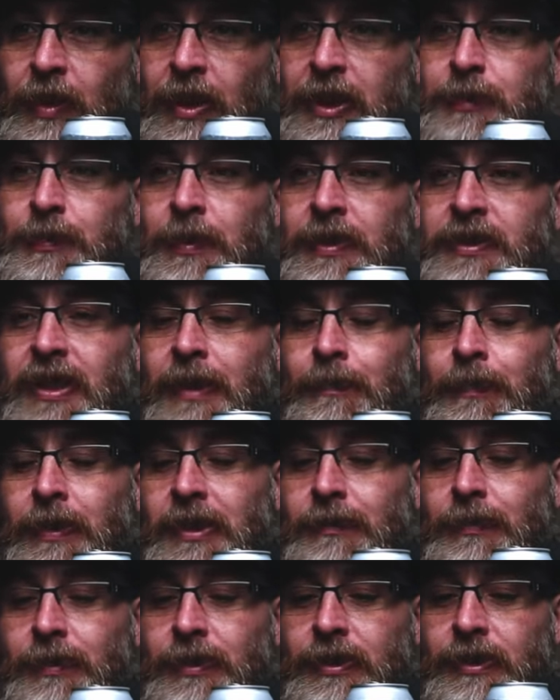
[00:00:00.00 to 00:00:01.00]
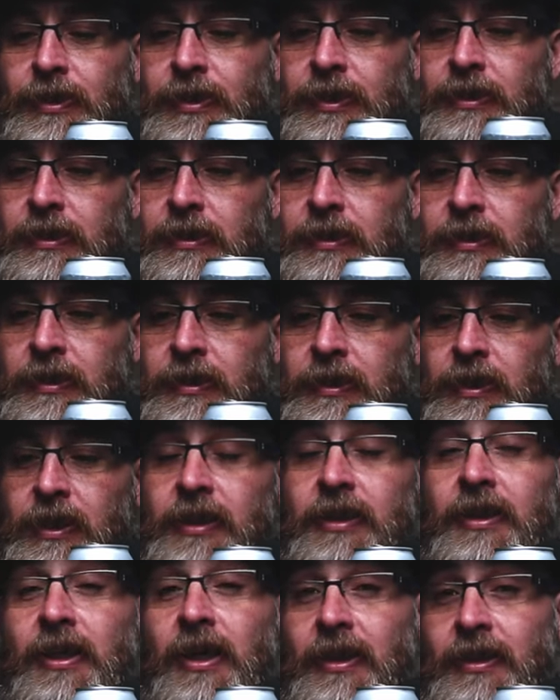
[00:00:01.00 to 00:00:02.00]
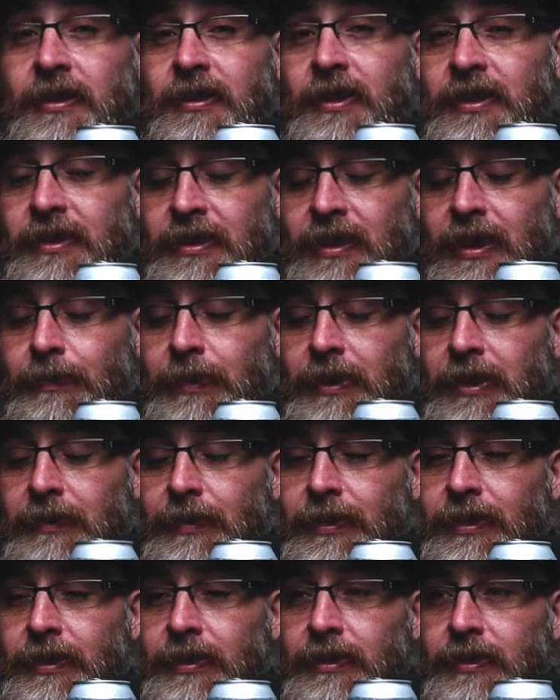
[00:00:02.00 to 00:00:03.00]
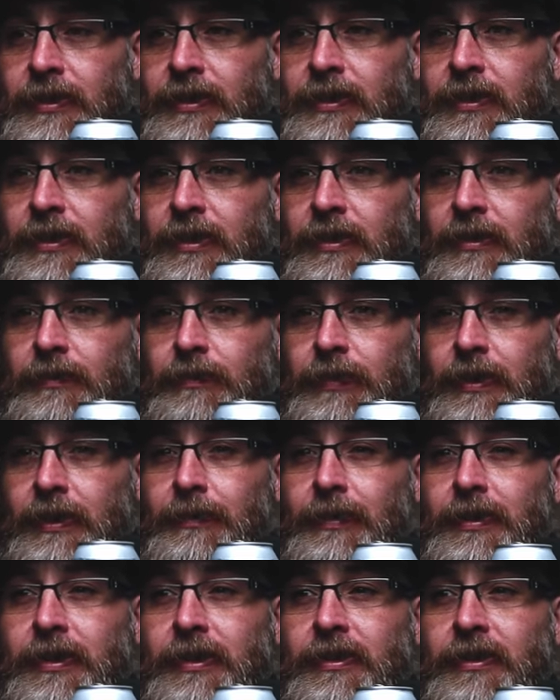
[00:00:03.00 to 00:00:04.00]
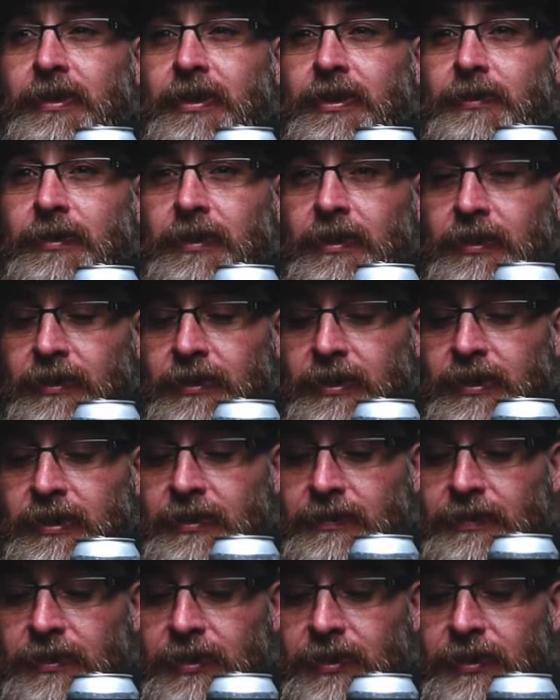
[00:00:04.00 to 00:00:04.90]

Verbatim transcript: smells like peanut butter cookies and kind of tastes like peanut butter cookies, too. Peanut butter cookies with a little hint of